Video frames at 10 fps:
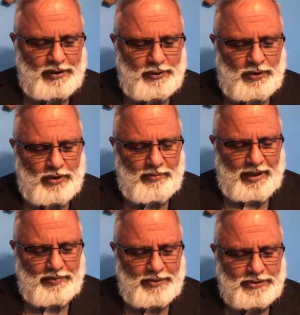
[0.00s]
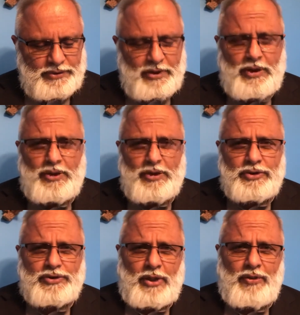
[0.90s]
your commandments.
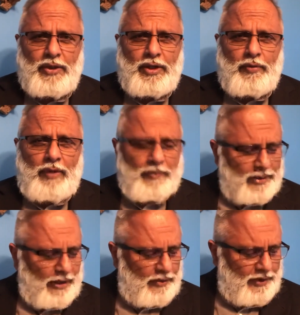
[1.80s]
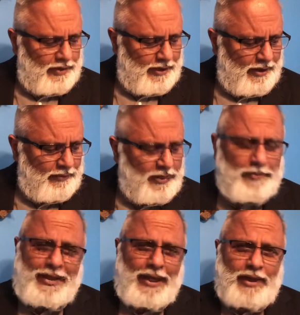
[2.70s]
So remember now, in, in, when he
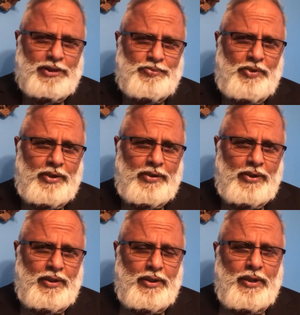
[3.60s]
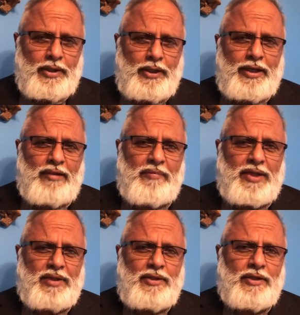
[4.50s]
began this prayer, he
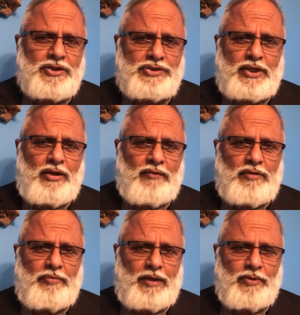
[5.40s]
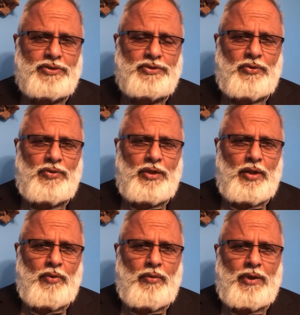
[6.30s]
admitted the sin of the people. So
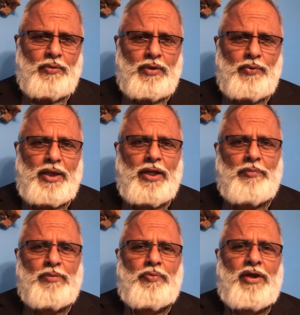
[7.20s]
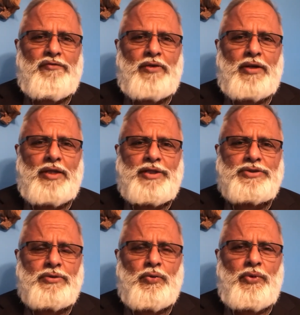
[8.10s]
when, when we come to pray for our
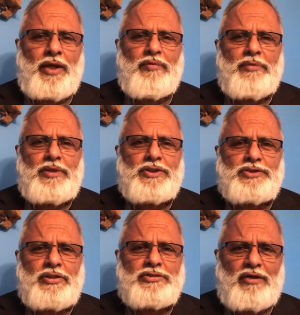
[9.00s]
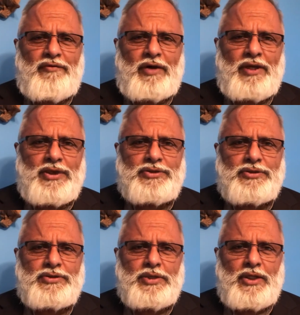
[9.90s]
nation, we admit the sins of our
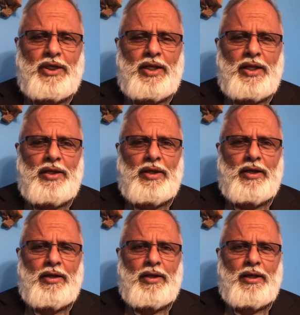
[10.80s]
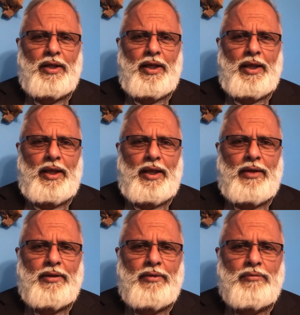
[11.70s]
nations and, uh,
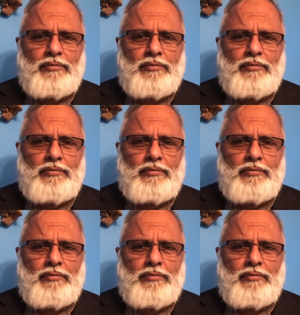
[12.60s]
and